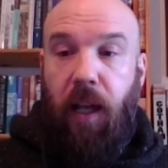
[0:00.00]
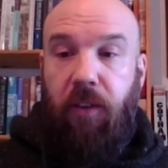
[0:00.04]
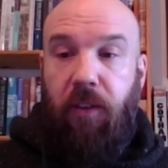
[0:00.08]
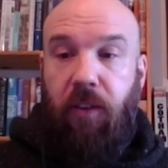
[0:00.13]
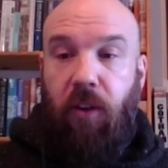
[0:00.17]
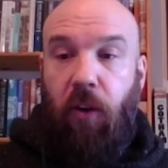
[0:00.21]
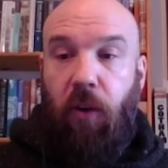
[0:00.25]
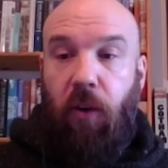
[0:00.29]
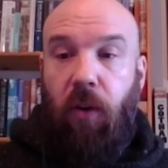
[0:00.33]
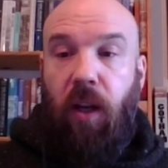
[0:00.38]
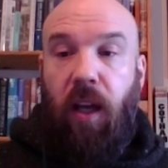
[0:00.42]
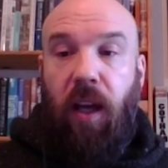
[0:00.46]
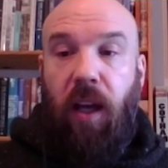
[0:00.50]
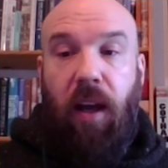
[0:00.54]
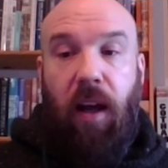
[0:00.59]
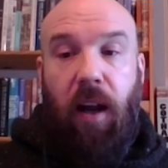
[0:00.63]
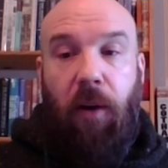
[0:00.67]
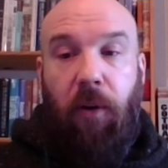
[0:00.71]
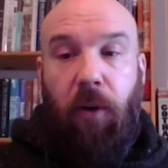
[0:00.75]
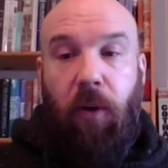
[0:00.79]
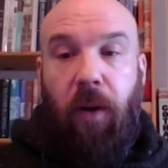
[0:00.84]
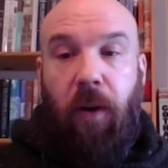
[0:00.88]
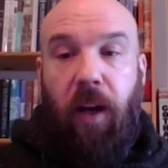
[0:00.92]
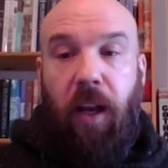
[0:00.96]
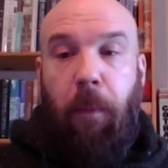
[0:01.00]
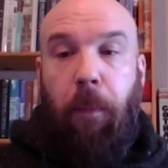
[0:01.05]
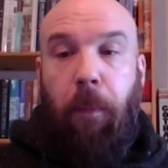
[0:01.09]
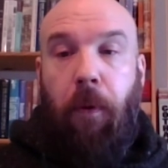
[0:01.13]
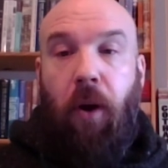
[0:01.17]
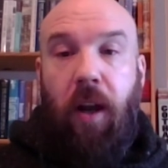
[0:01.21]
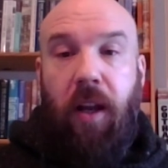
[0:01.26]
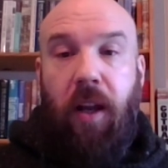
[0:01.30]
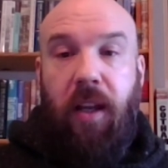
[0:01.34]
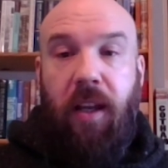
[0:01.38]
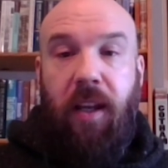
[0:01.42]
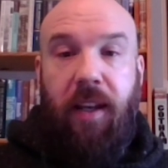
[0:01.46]
So quite a
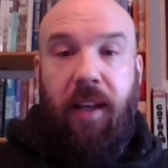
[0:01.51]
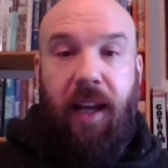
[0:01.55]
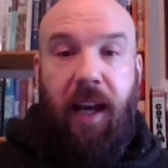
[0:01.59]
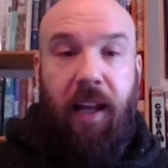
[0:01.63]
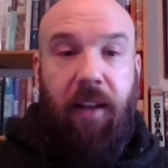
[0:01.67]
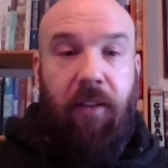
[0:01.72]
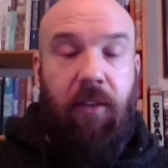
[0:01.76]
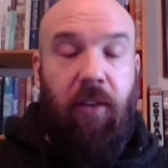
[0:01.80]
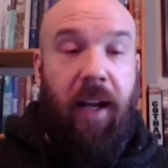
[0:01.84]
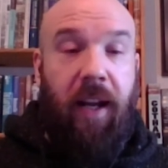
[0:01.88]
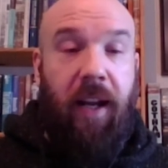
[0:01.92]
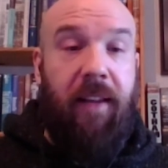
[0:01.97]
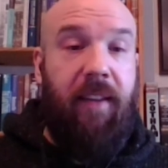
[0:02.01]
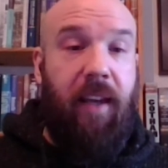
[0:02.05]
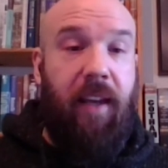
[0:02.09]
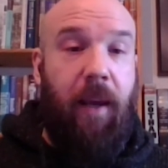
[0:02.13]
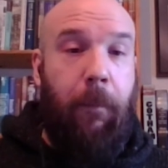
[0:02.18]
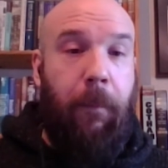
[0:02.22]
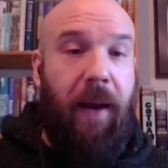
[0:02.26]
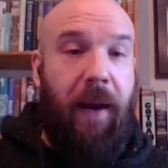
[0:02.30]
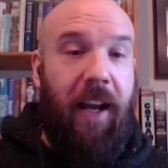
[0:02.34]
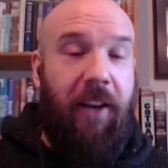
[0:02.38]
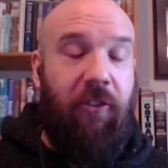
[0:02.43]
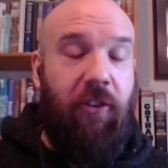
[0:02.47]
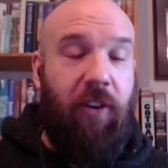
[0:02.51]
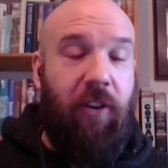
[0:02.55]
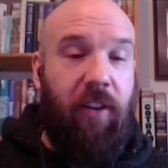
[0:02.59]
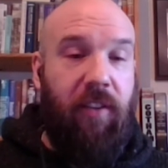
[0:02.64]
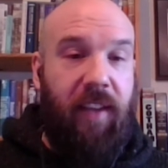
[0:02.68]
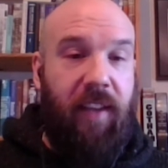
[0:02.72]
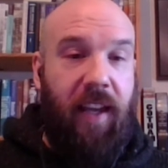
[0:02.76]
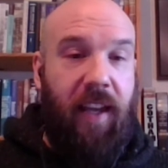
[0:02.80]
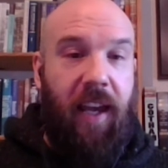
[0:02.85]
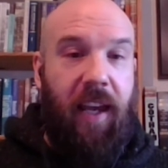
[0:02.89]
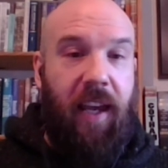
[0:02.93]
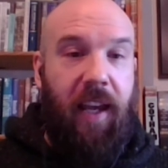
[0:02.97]
poignant end. So that St.
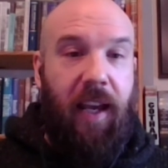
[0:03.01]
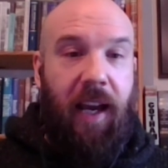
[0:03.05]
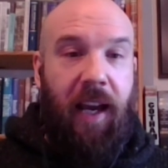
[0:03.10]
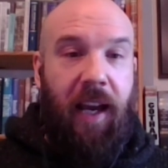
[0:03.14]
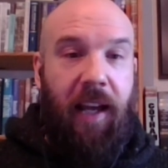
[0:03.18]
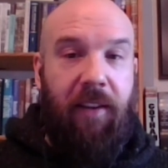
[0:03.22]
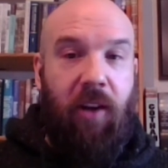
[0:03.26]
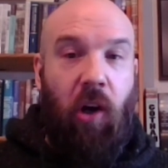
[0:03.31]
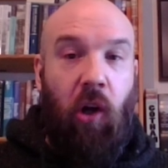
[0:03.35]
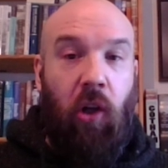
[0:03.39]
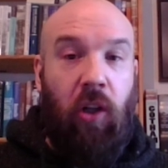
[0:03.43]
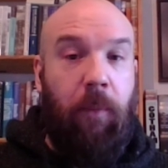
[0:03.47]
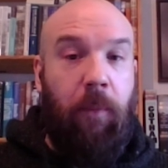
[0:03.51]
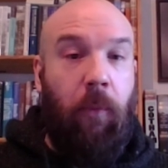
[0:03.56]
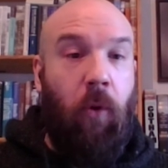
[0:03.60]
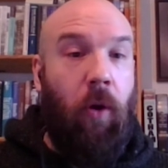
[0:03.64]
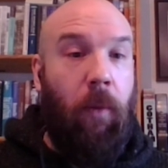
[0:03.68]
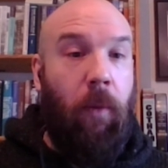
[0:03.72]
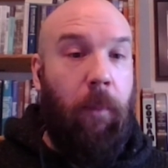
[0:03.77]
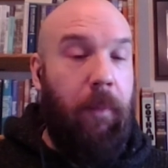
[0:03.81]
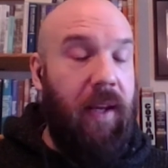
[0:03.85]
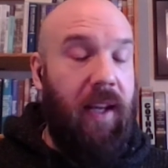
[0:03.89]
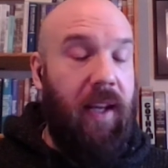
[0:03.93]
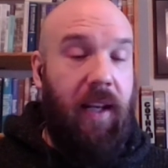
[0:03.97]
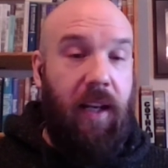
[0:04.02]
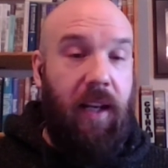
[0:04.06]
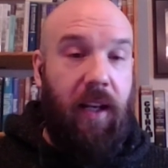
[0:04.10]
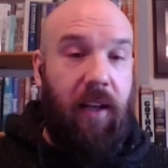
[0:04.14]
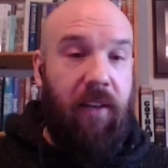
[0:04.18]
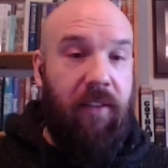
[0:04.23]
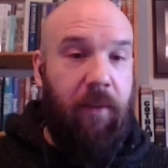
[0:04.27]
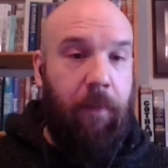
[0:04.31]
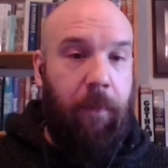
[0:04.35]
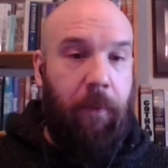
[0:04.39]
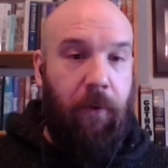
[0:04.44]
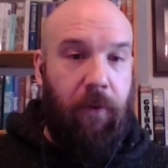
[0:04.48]
Patrick's Day has all the more meaning,
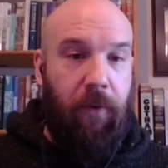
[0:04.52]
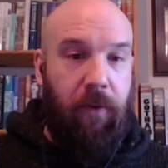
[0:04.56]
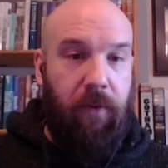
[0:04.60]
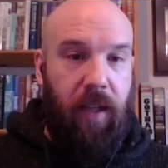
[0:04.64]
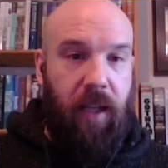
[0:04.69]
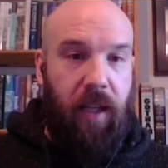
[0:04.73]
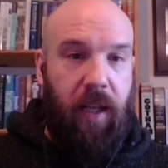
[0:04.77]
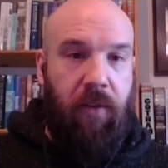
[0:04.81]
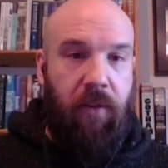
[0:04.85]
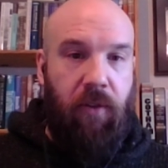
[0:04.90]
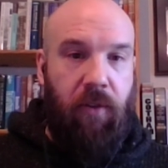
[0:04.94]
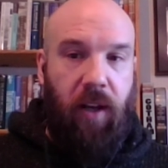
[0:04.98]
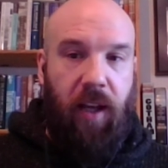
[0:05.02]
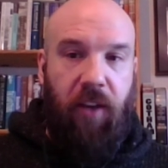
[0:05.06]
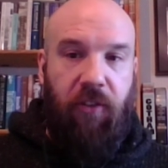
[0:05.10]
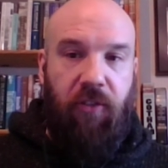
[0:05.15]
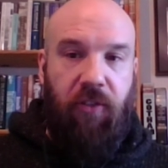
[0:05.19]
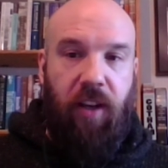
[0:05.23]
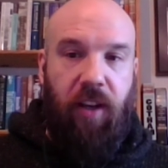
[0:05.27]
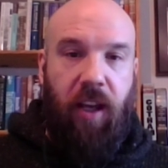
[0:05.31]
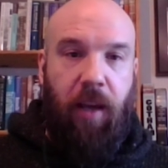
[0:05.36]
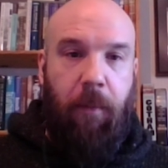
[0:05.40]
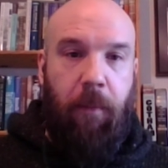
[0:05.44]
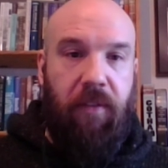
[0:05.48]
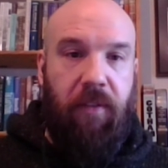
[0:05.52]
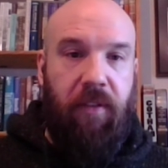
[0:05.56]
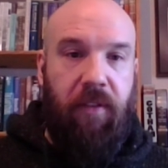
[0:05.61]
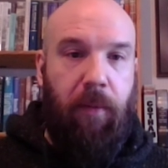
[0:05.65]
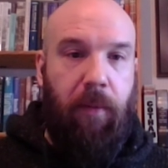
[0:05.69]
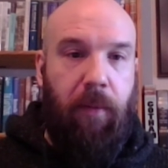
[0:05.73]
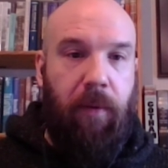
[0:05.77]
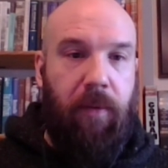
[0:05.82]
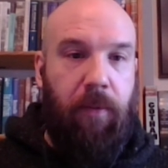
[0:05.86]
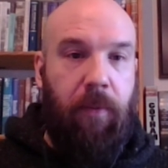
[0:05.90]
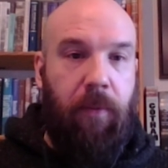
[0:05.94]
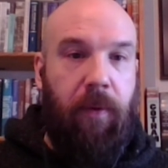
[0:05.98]
I suppose, in relation to him, as
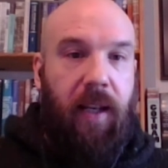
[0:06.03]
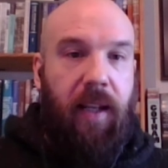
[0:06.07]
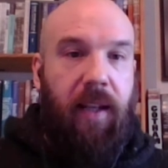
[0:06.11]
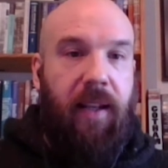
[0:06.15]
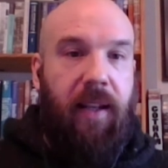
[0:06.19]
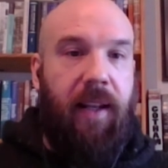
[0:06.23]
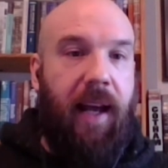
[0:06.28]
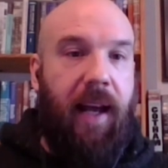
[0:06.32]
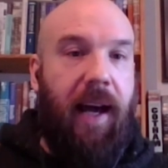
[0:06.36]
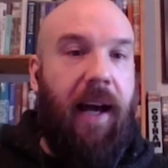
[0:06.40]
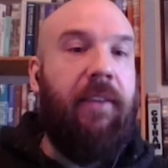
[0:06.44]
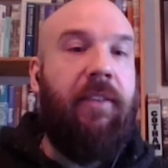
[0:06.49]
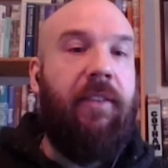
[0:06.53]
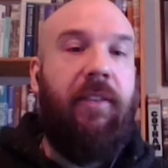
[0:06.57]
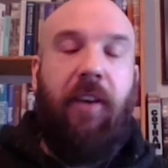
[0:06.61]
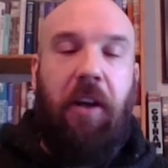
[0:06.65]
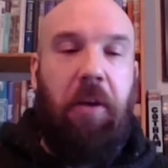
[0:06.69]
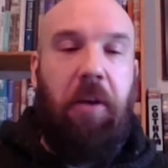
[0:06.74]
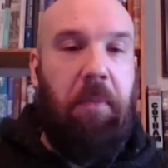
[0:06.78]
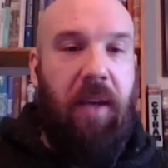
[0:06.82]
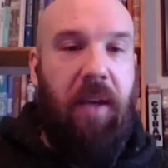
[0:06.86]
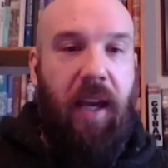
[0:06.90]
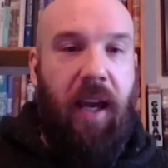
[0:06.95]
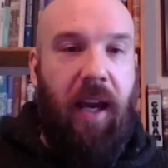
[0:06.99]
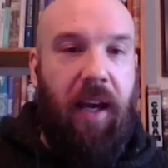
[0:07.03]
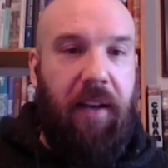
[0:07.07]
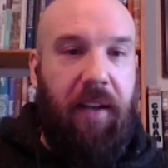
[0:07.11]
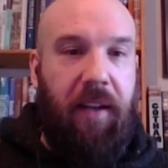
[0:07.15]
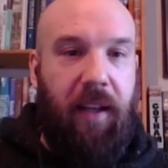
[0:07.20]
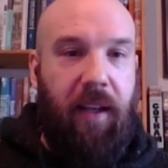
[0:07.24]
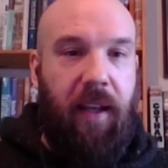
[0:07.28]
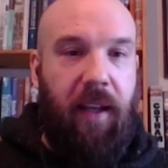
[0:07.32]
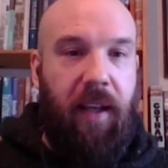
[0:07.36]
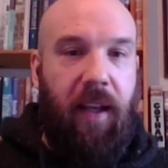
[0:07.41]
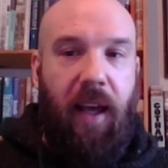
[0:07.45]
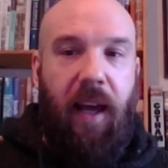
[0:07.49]
it was really the last time he had
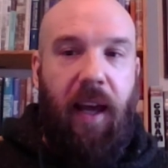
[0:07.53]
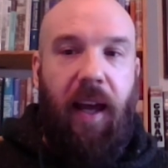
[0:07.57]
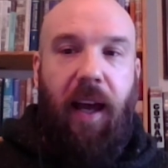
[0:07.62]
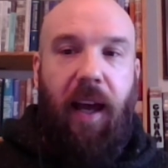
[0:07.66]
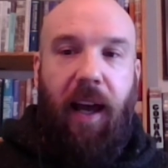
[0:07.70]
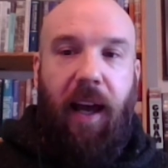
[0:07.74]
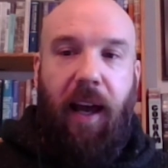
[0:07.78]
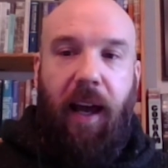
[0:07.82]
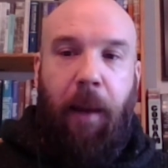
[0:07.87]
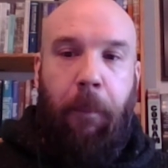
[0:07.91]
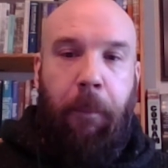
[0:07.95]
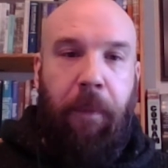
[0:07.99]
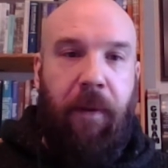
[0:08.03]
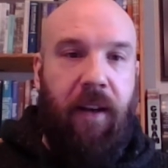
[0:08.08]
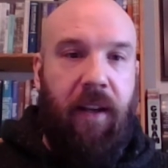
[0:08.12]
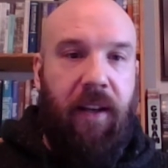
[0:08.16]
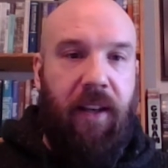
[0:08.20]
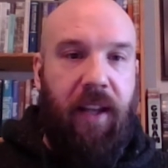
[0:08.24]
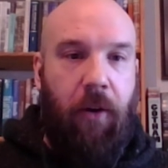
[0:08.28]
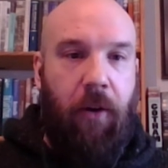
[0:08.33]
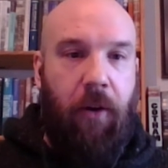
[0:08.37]
a bit of